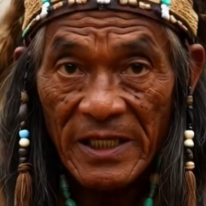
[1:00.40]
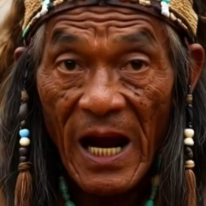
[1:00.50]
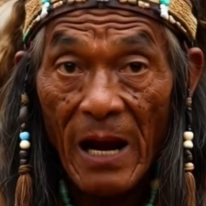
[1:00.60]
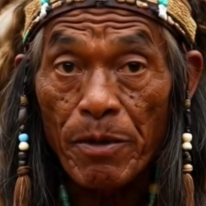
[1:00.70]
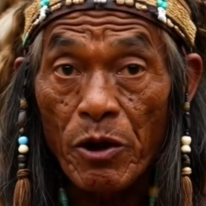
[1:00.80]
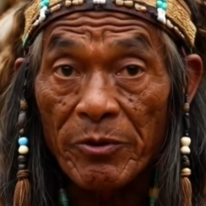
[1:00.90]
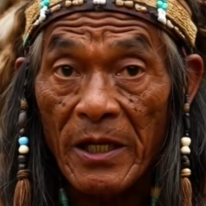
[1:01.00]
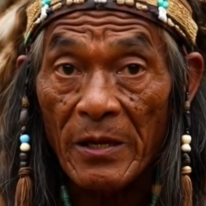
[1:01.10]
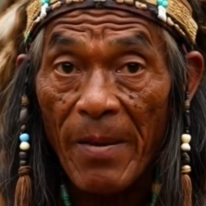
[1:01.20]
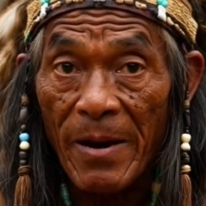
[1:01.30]
jam grid
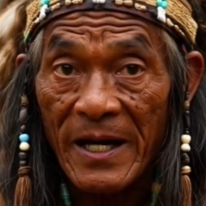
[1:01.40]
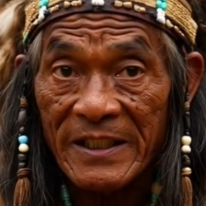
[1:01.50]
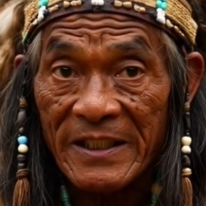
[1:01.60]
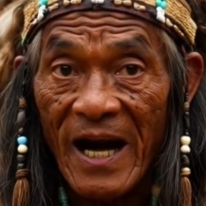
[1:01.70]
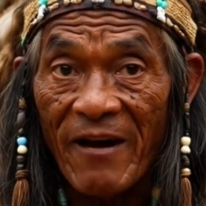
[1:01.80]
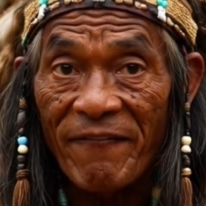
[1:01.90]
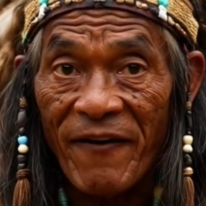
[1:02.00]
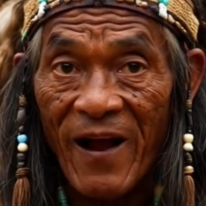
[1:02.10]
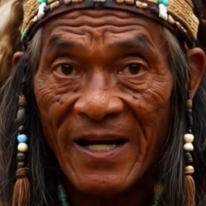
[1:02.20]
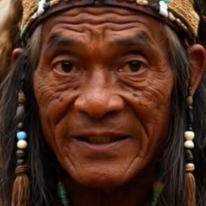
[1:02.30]
command make clocks
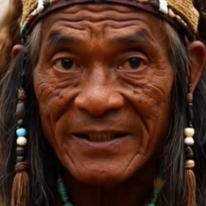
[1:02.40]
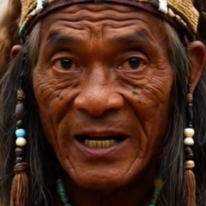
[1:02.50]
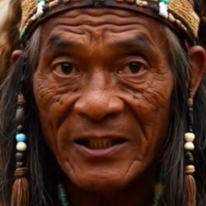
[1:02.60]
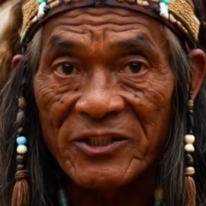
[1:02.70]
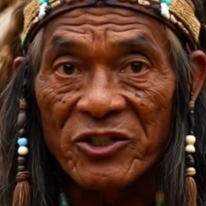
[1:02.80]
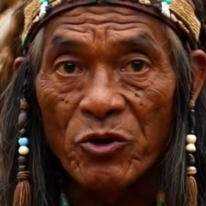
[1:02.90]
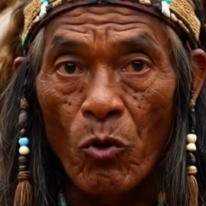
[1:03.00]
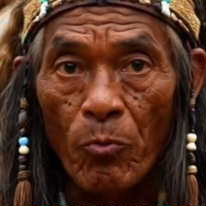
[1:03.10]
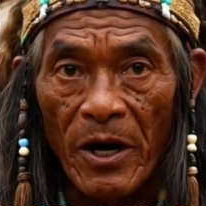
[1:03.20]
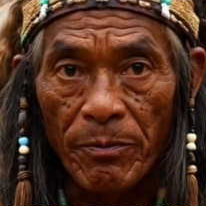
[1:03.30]
fast, catching
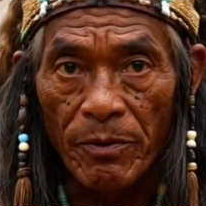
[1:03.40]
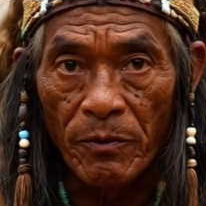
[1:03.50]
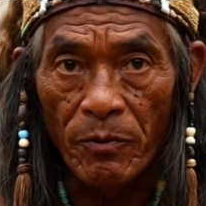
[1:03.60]
corrupt time.